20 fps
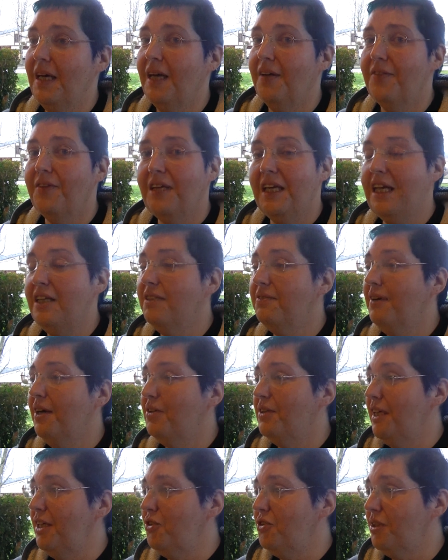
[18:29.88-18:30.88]
the Gates
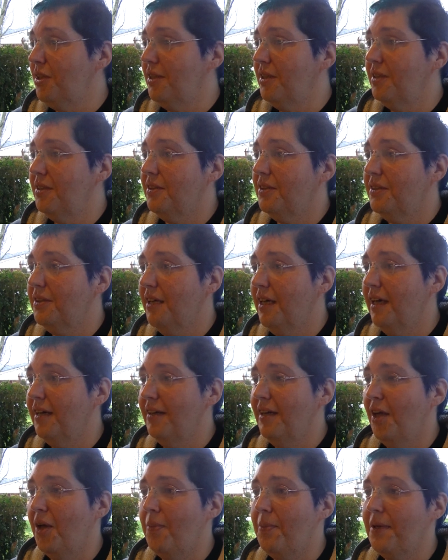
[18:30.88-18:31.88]
Foundation is
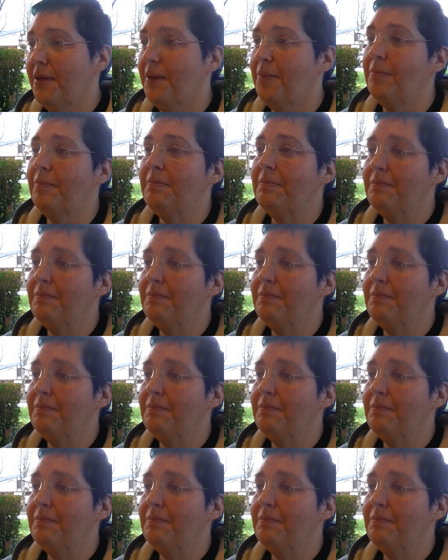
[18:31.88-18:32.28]
helping them